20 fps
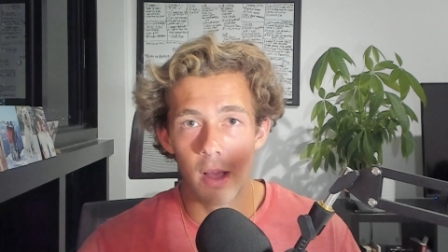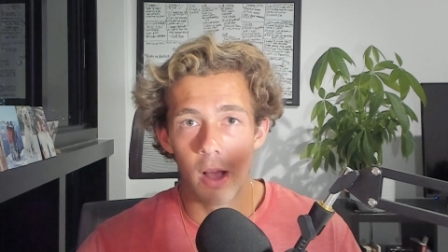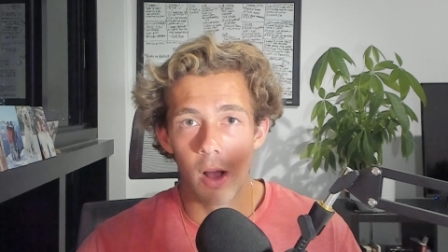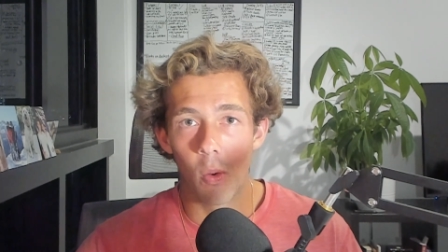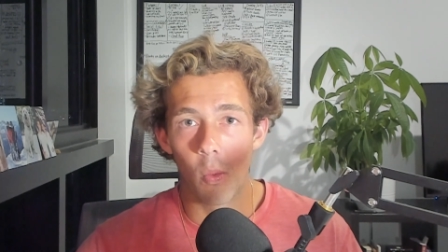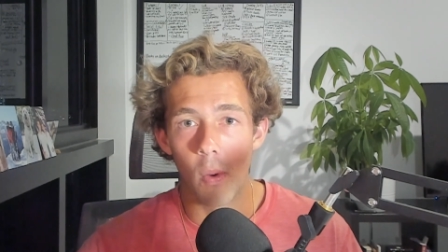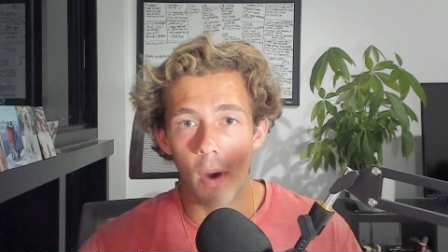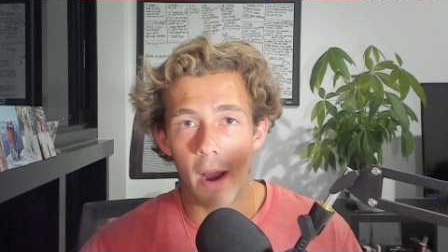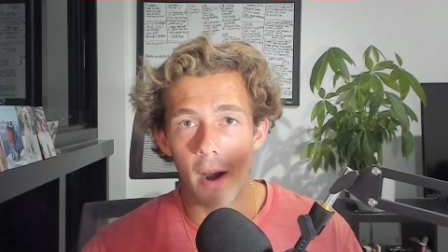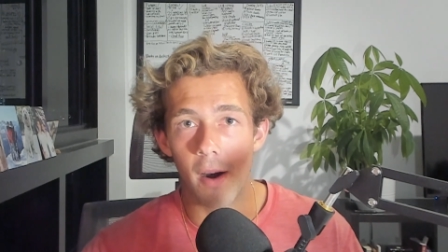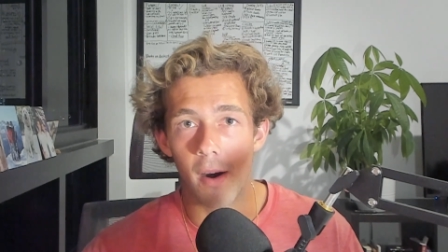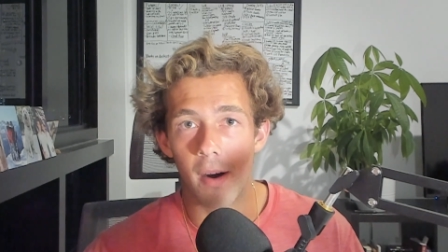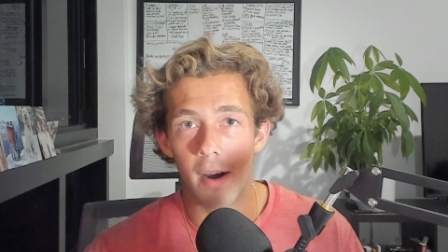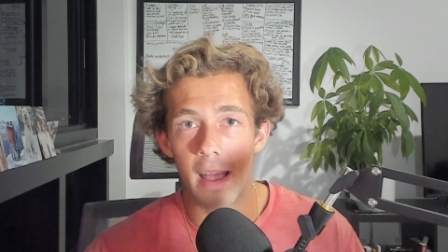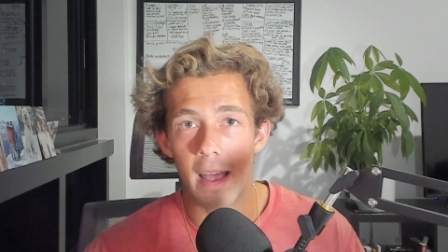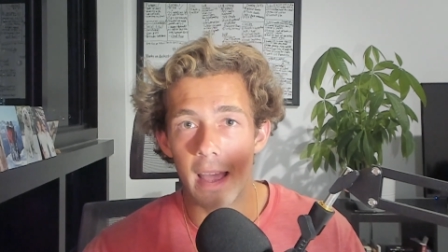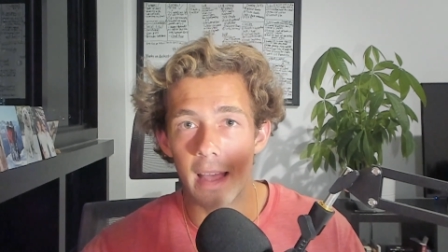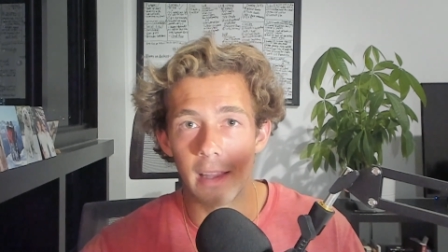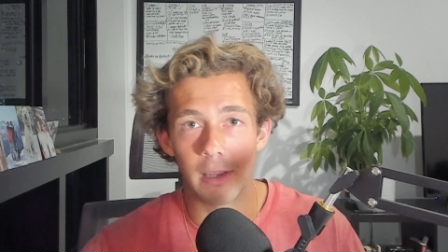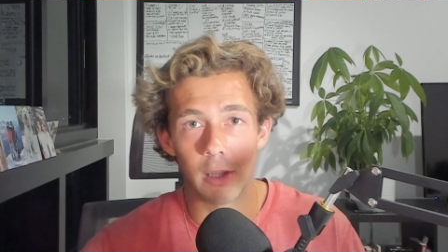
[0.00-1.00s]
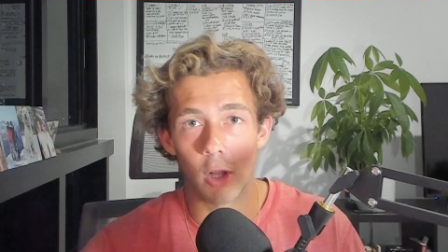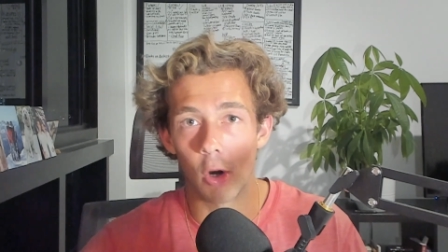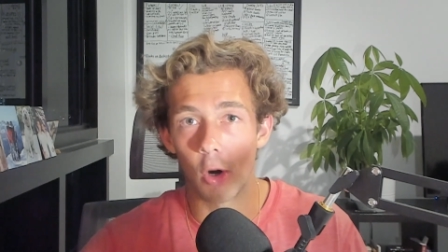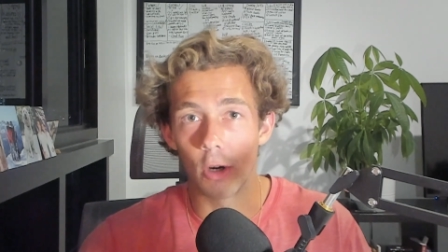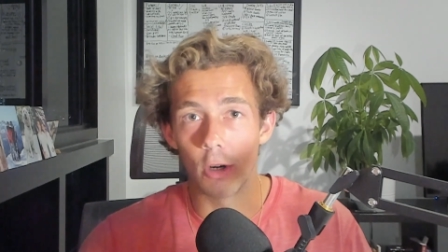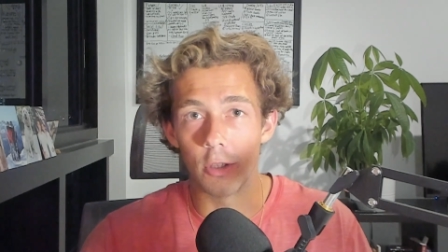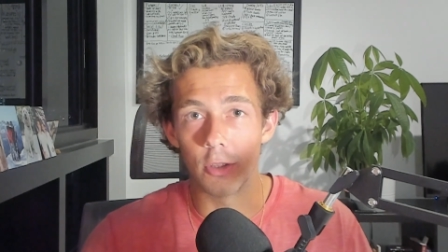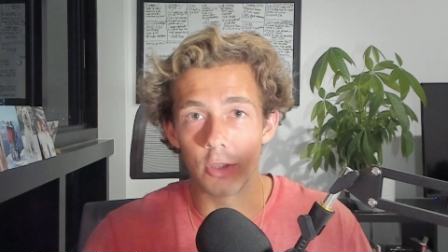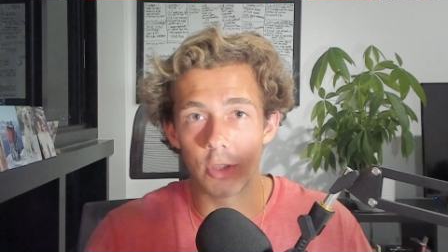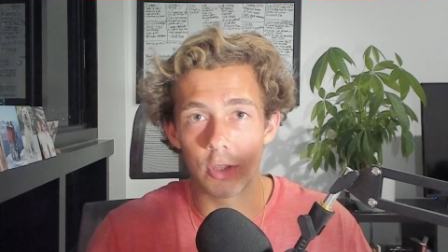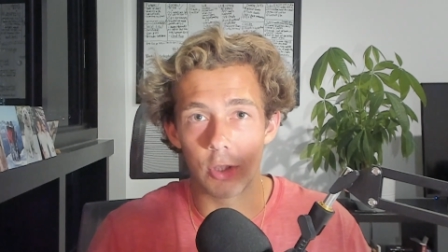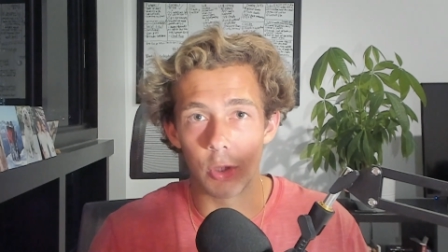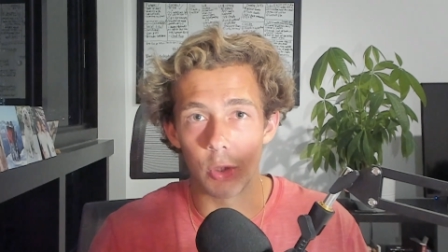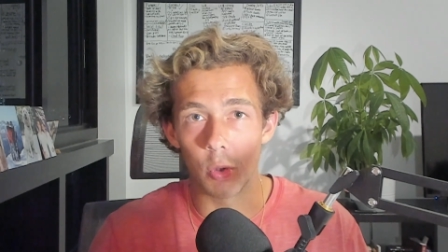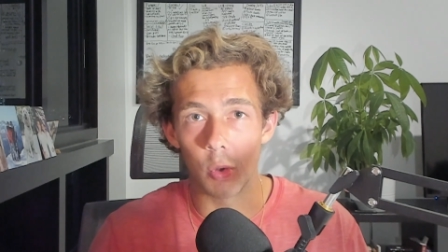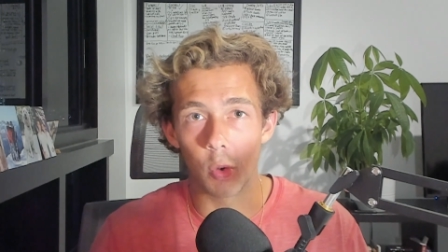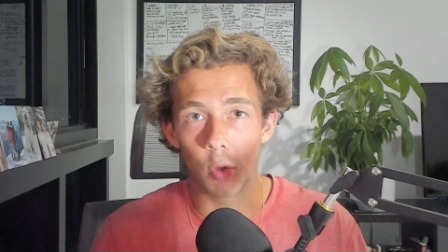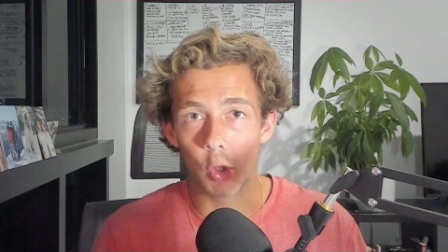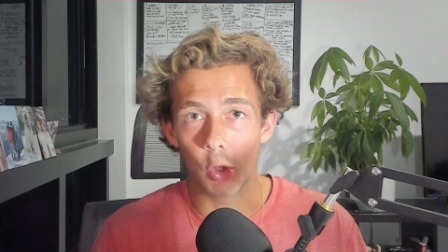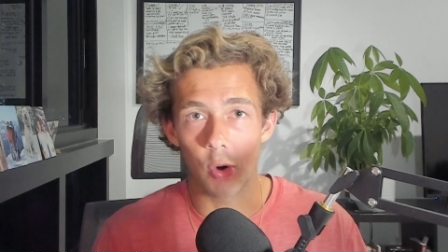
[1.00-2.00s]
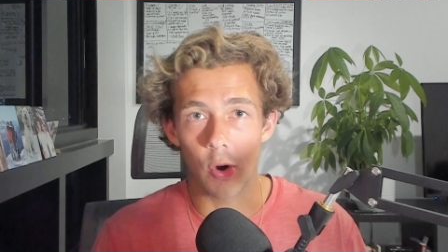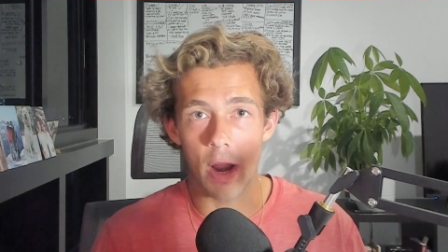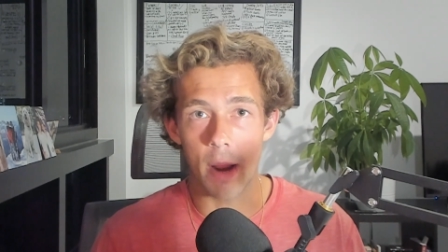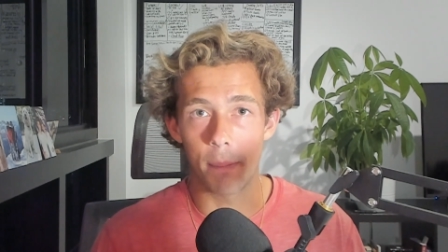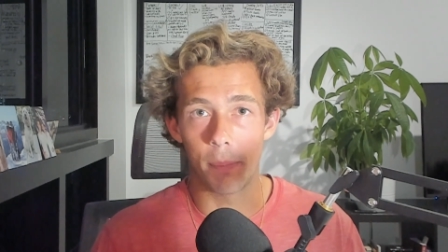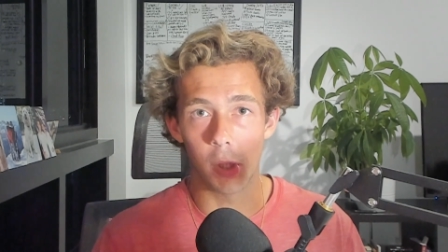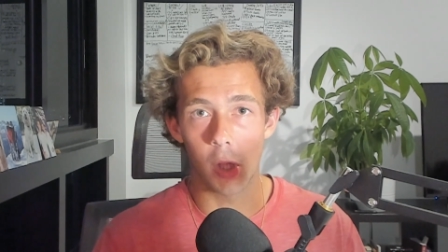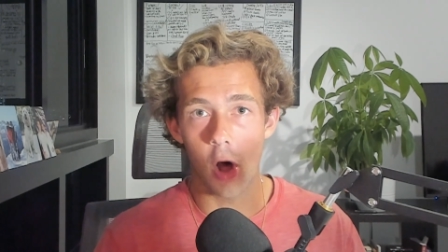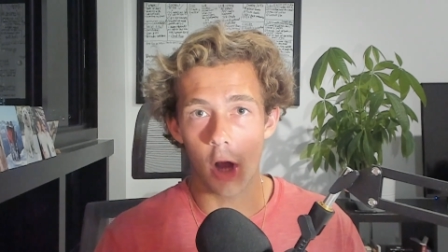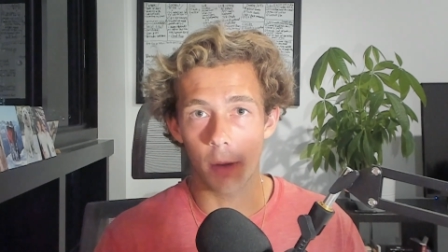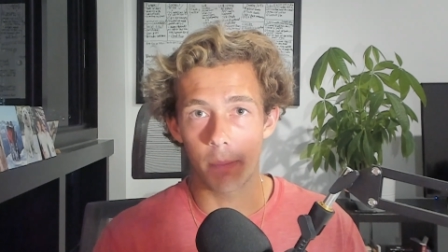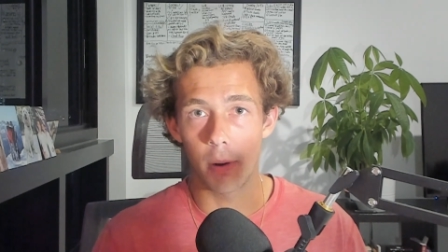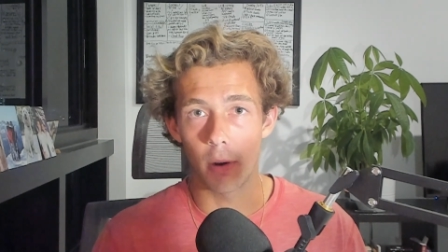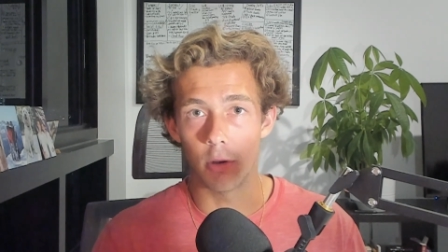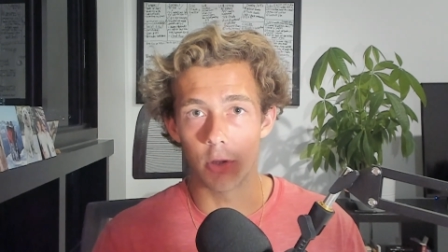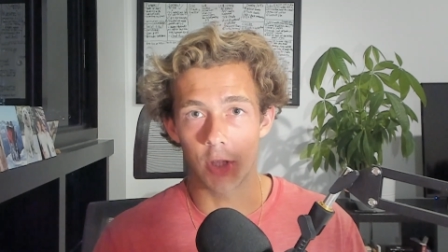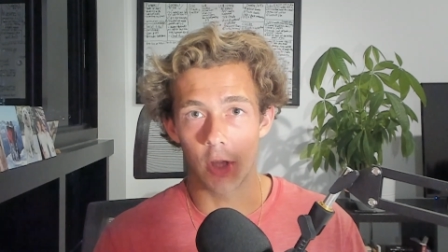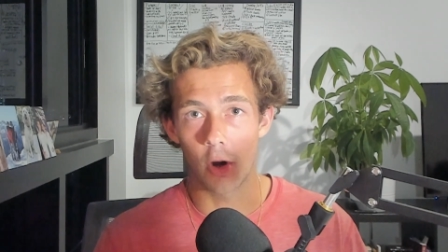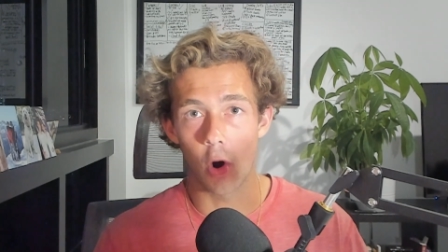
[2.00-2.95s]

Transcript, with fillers: where it learns to create blog posts that